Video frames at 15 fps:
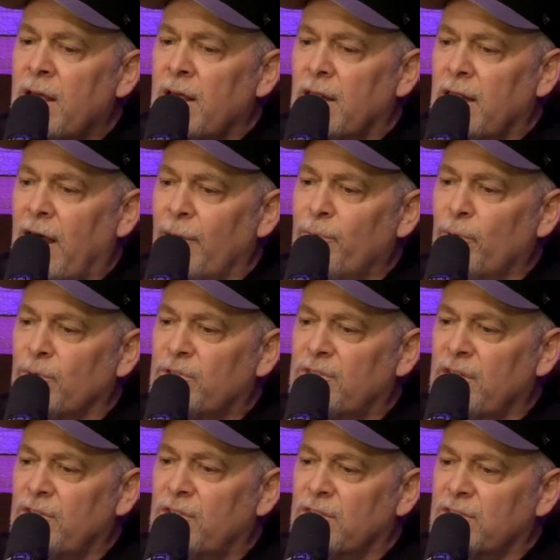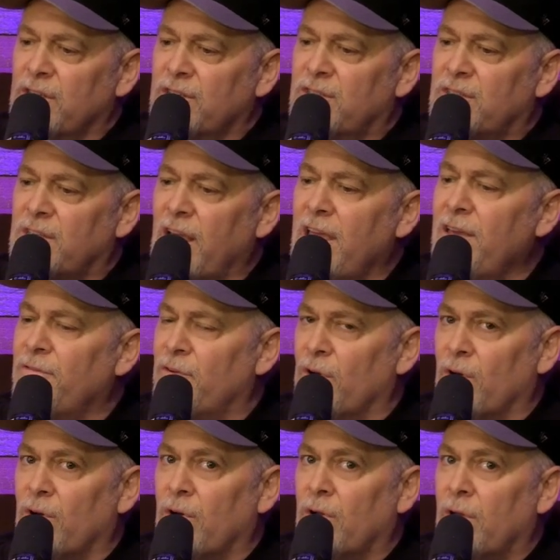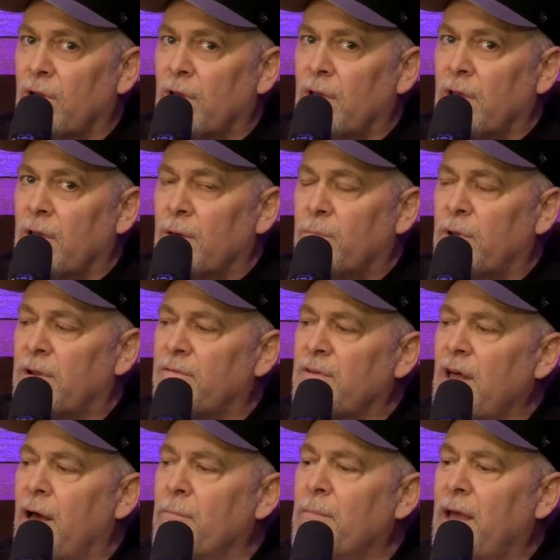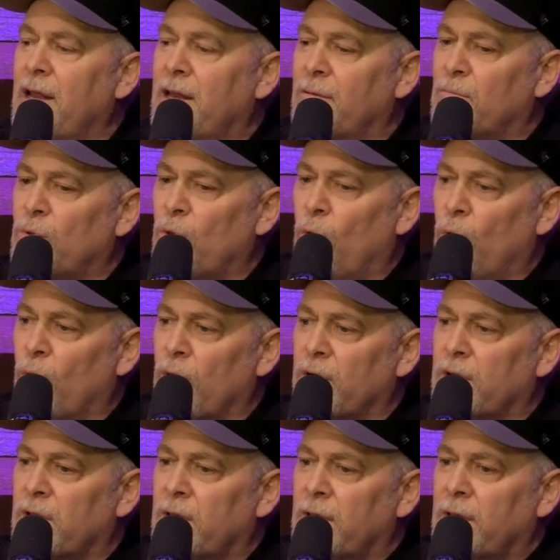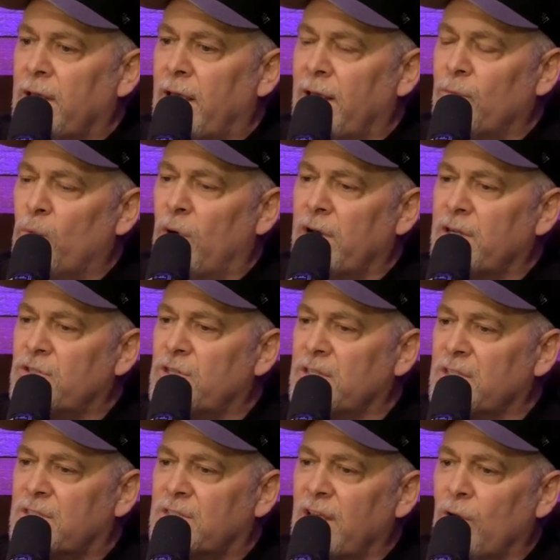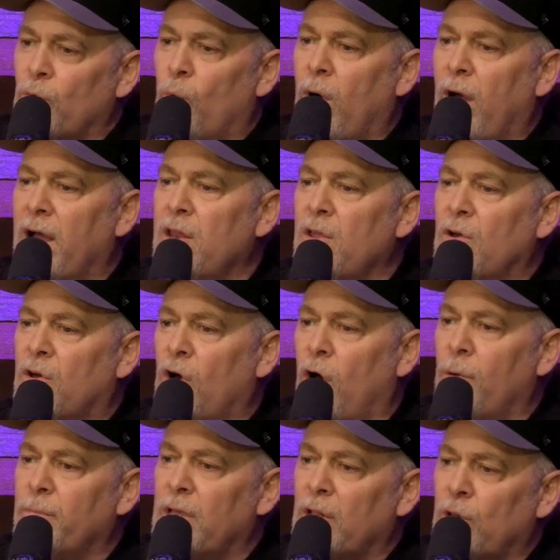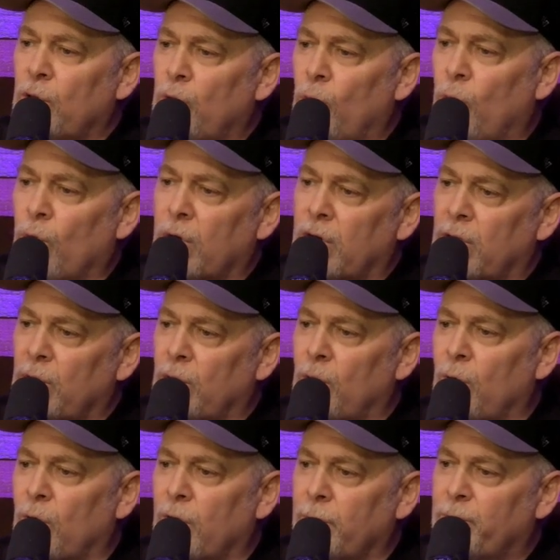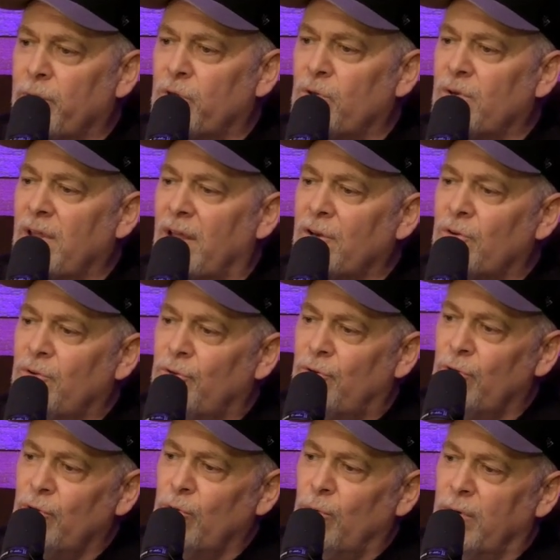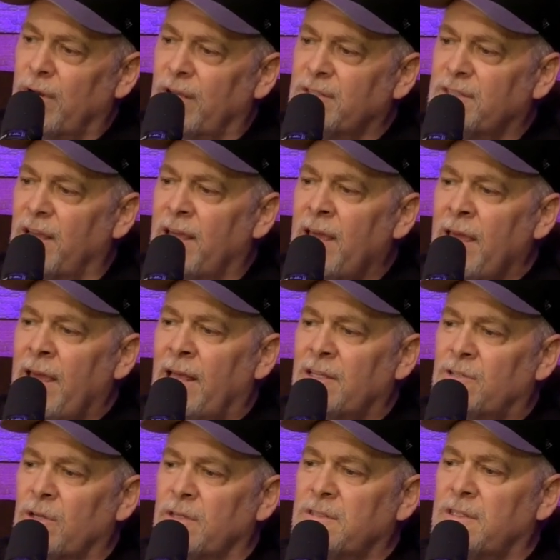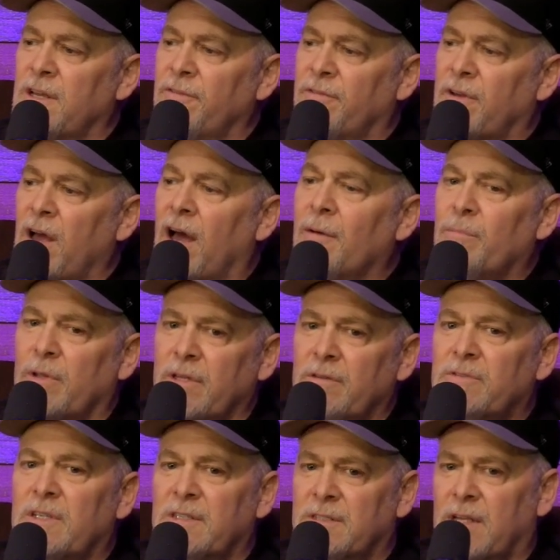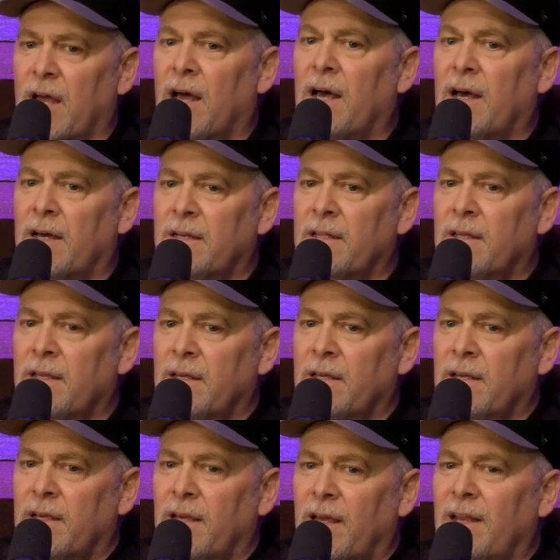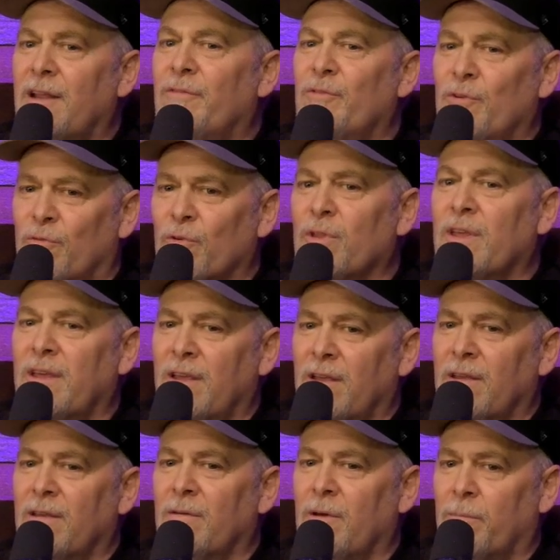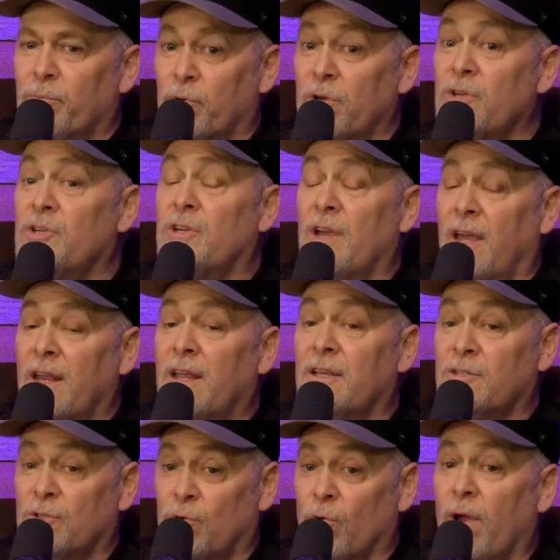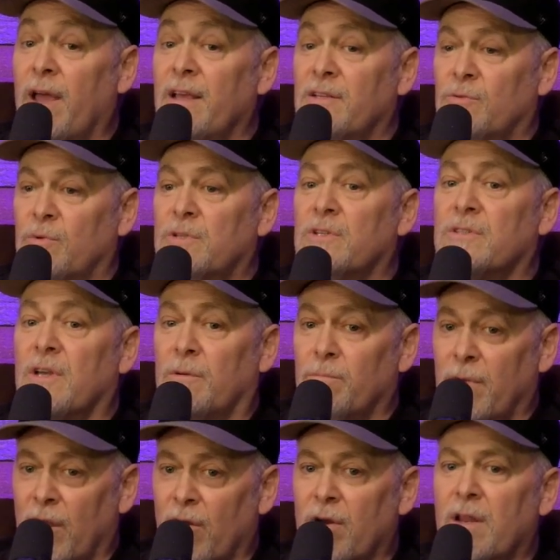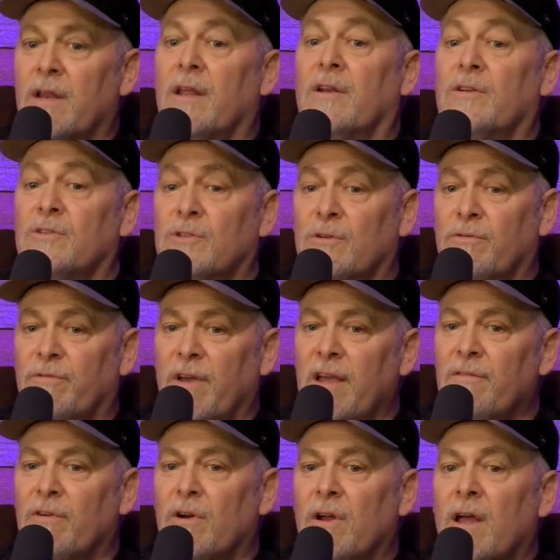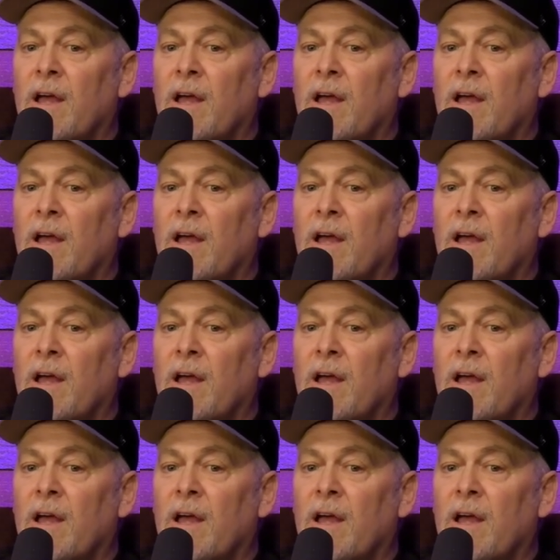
a lot of people see Jesus as Savior, but have not made him Lord. And what did Jesus say? Why do you call me Lord, Lord, but do not do what I say? It's as if God believes he's God. And if you really appreciate his grace, which is unmerited, undeserved favor,